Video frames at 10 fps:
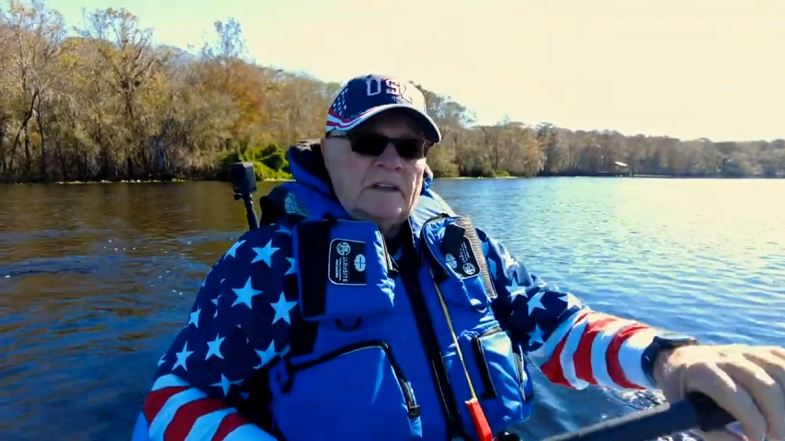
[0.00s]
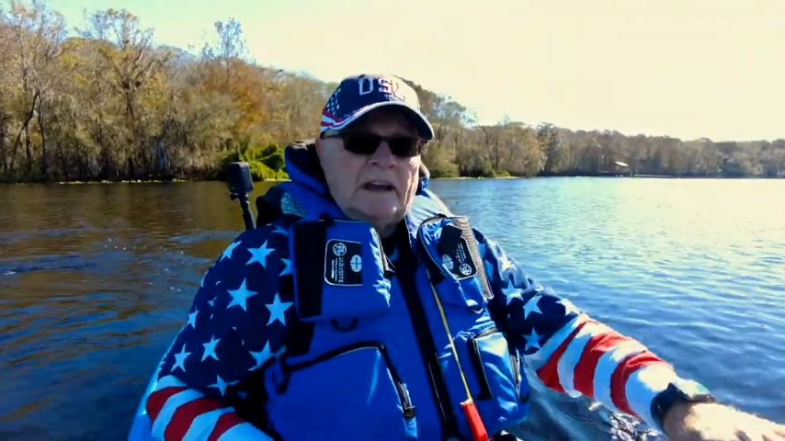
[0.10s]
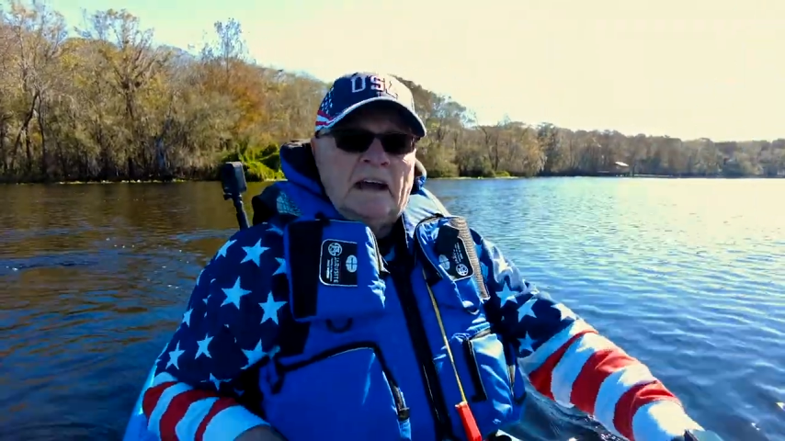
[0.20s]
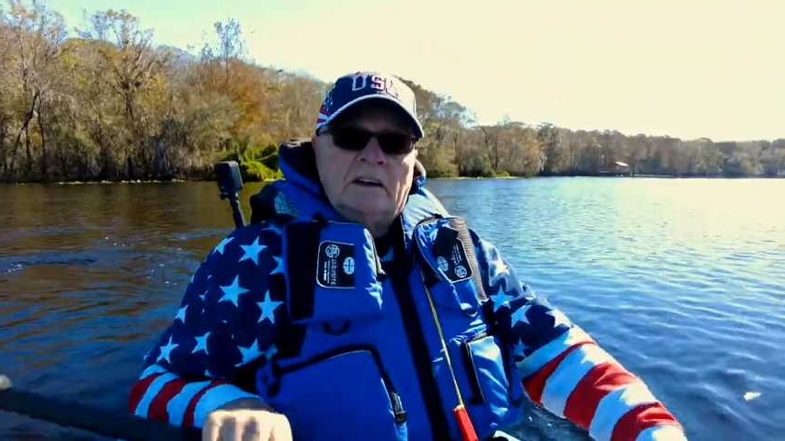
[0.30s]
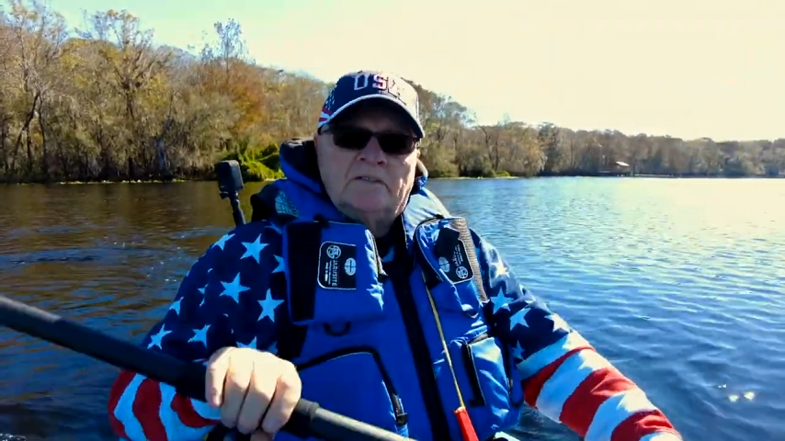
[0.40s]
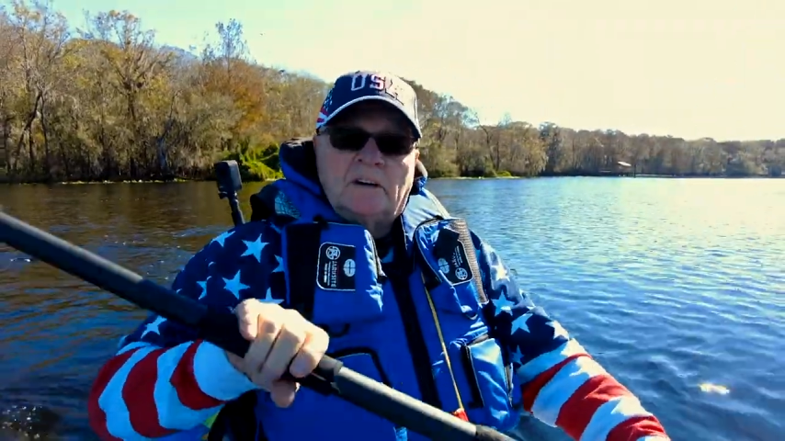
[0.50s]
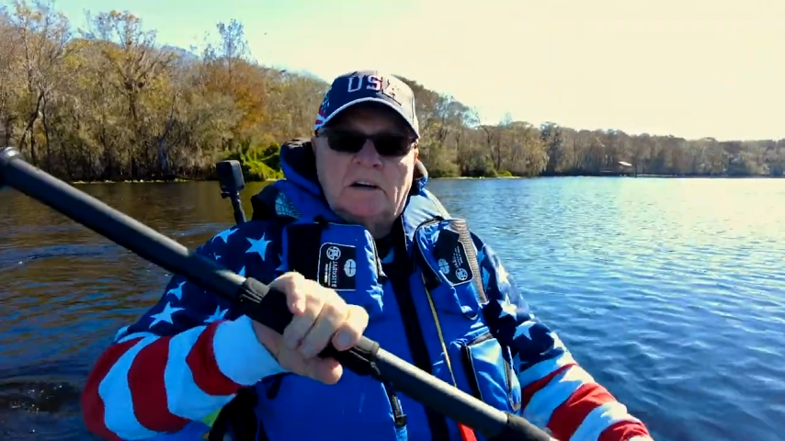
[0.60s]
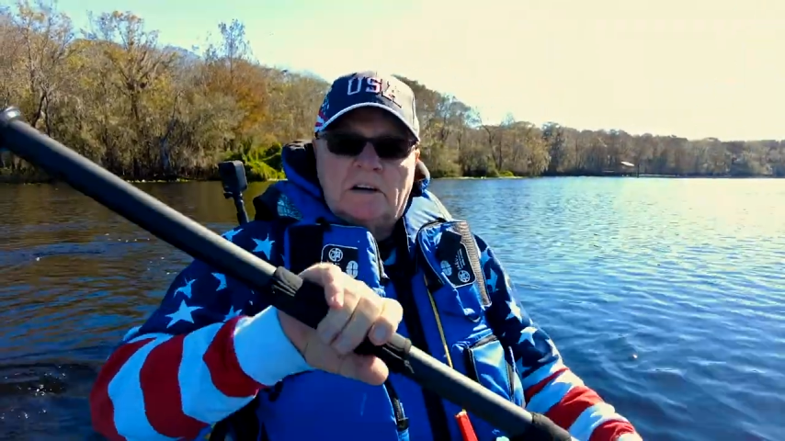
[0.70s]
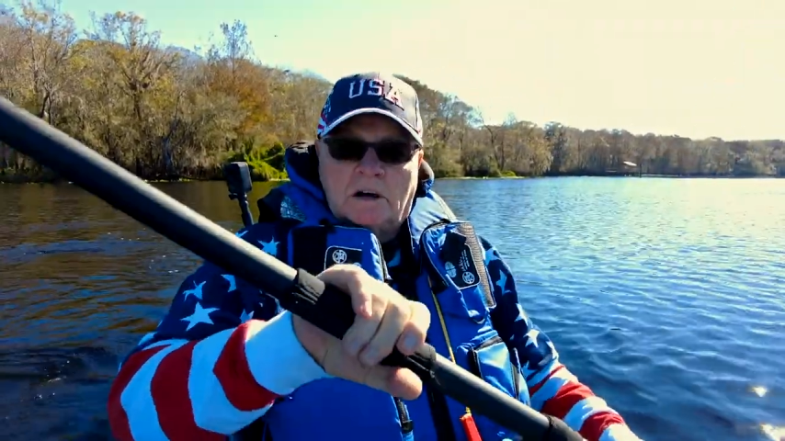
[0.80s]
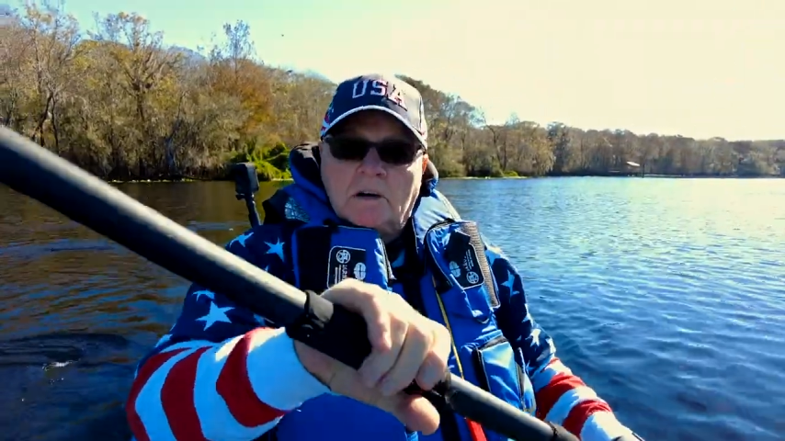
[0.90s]
they have
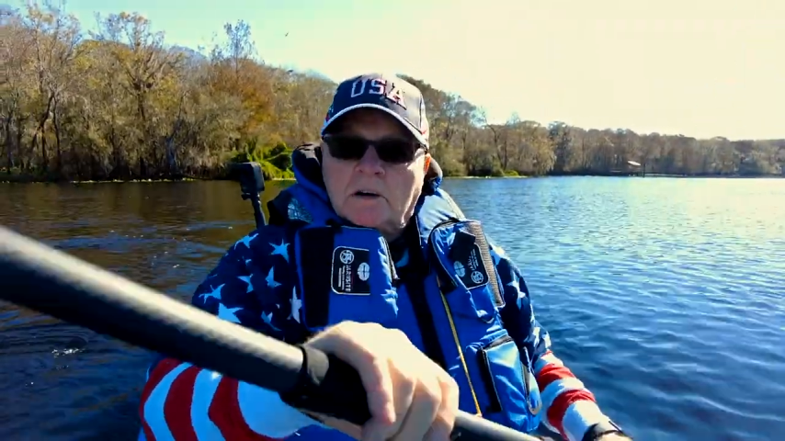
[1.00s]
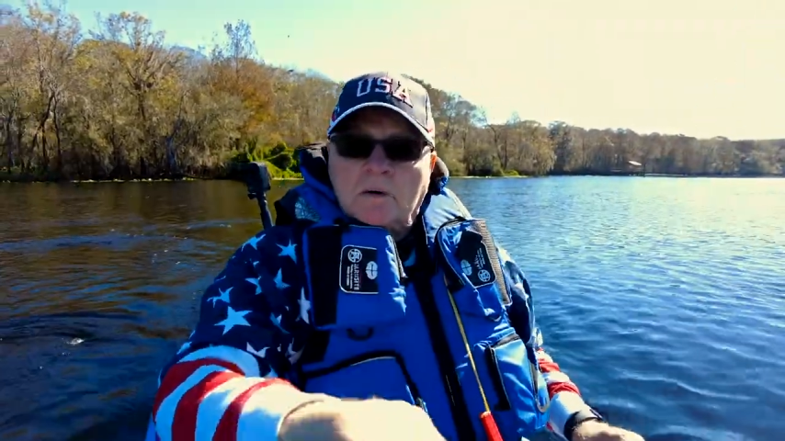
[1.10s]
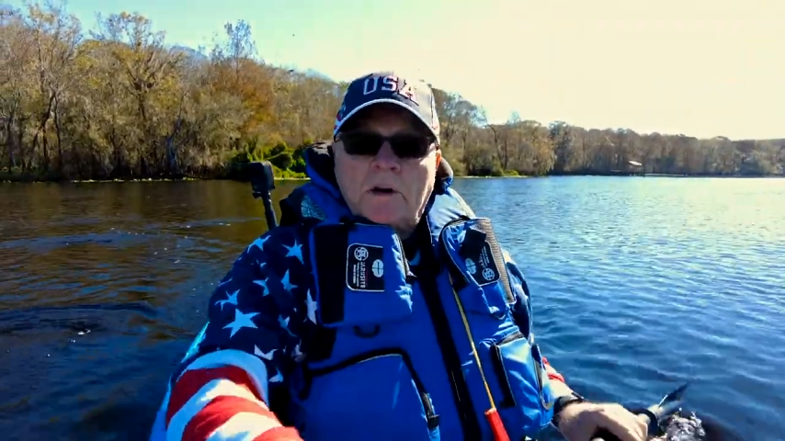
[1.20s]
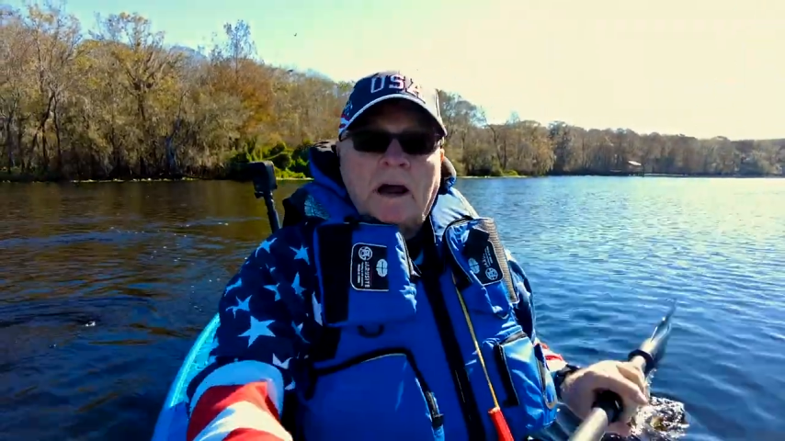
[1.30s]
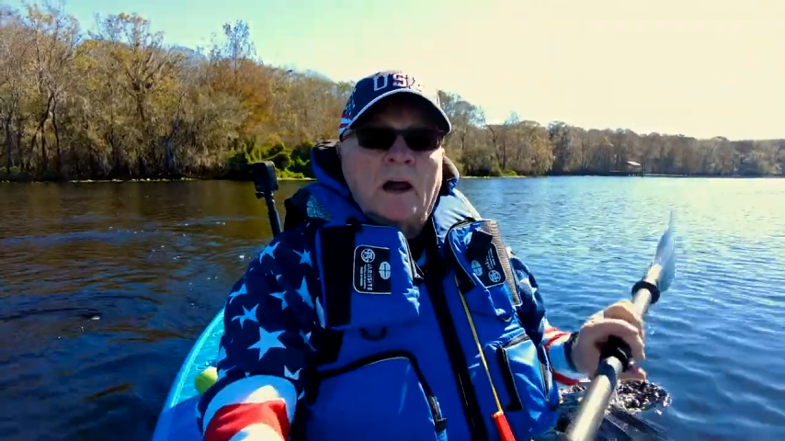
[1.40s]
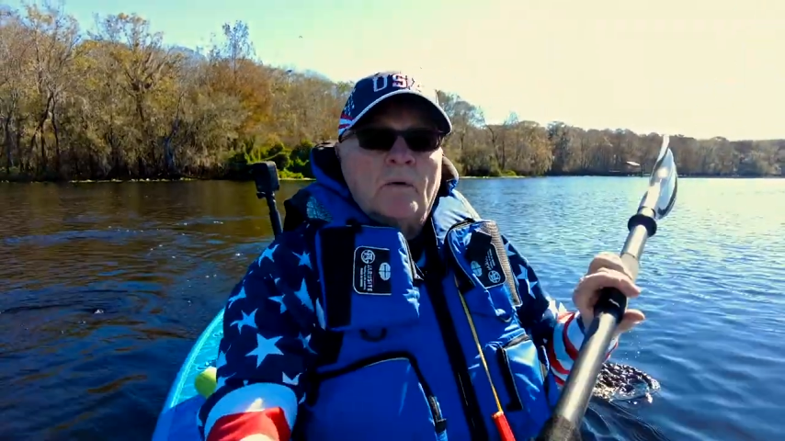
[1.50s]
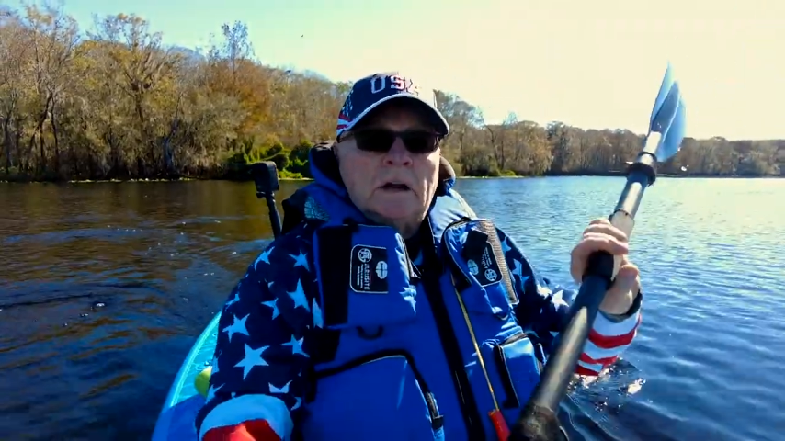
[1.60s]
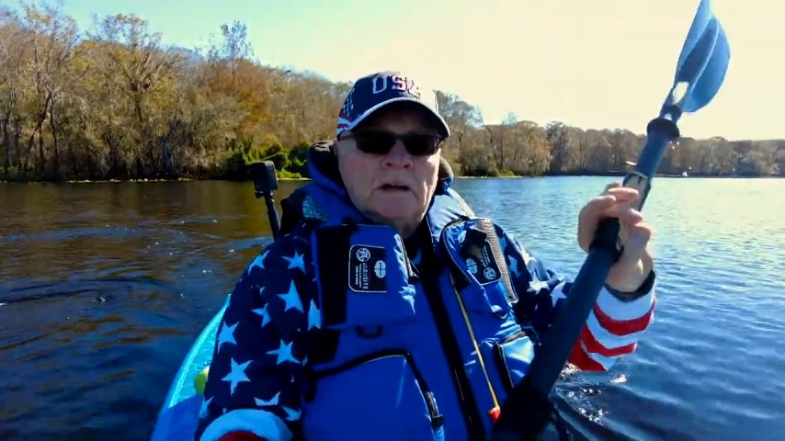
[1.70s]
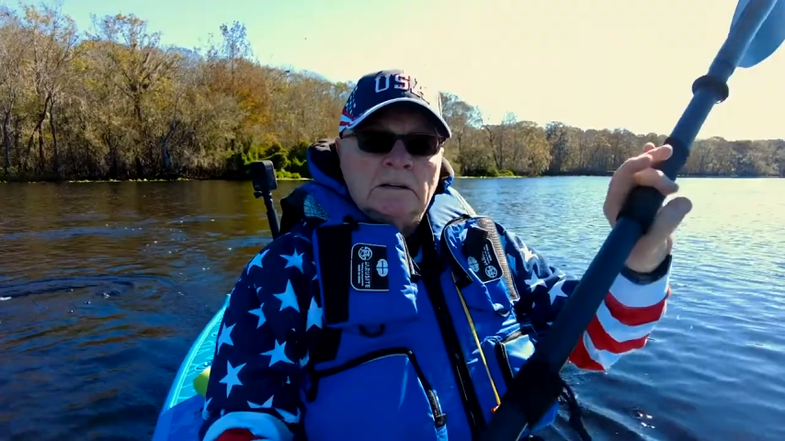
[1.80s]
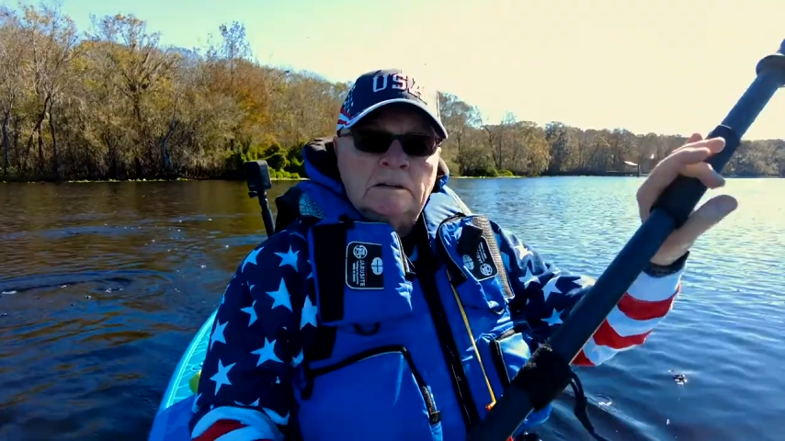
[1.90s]
an unload
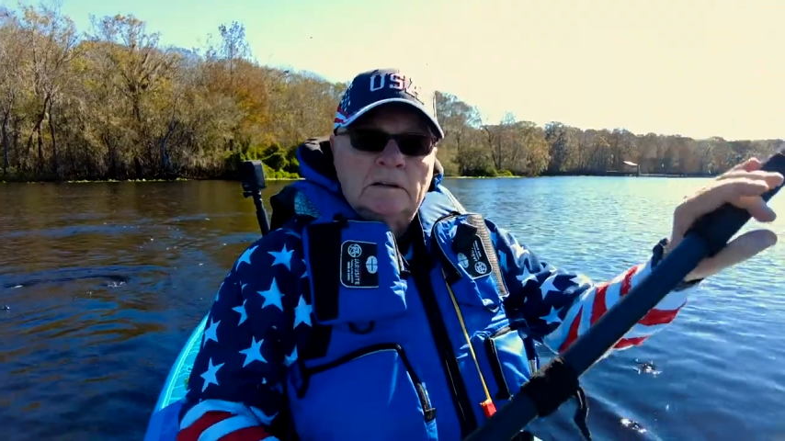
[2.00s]
area,